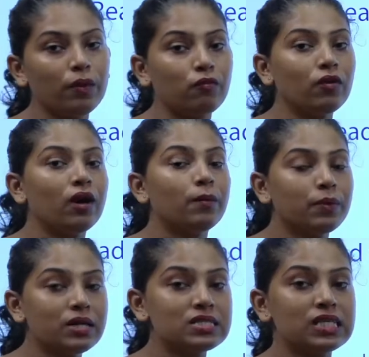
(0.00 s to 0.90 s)
if you are a
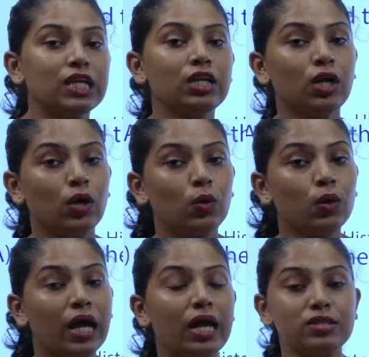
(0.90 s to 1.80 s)
person who
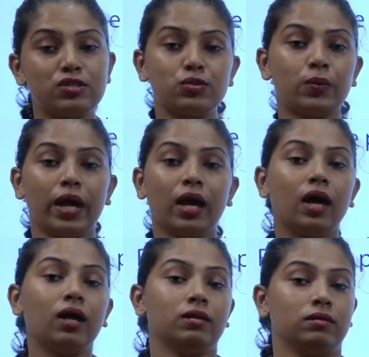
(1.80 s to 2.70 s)
likes to
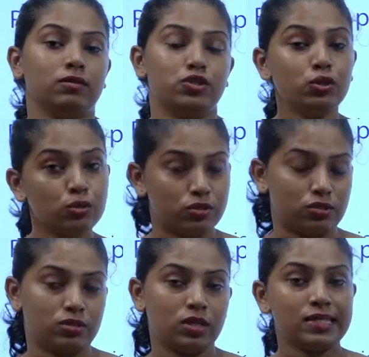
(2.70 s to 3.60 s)
wear
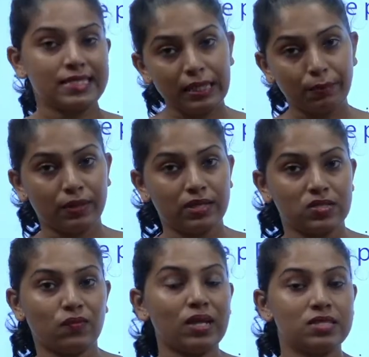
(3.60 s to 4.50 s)
shoes,
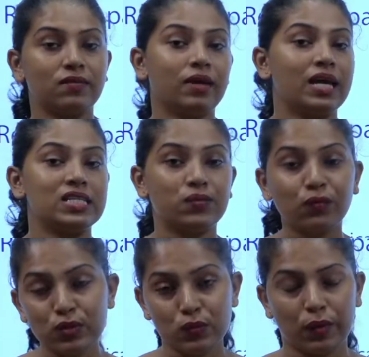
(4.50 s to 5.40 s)
slippers, whatever as
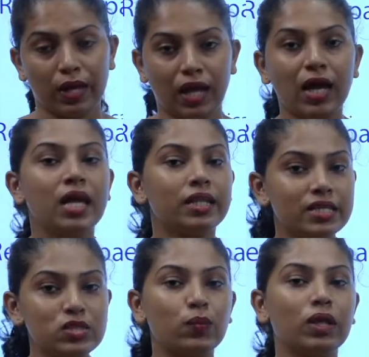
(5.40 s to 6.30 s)
footwear,
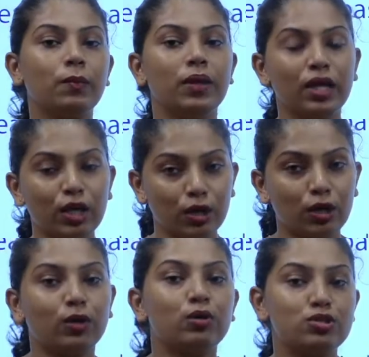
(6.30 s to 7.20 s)
this will be
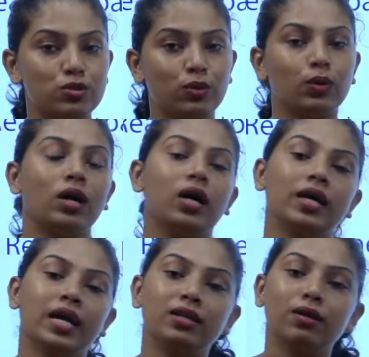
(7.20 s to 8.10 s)
good to
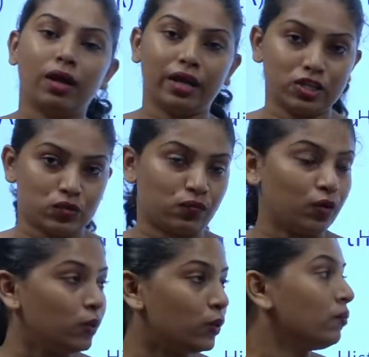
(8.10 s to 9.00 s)
get knowledge for
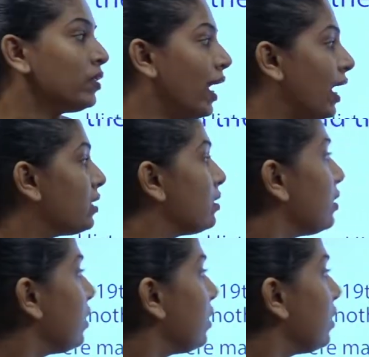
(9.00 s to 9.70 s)
you. And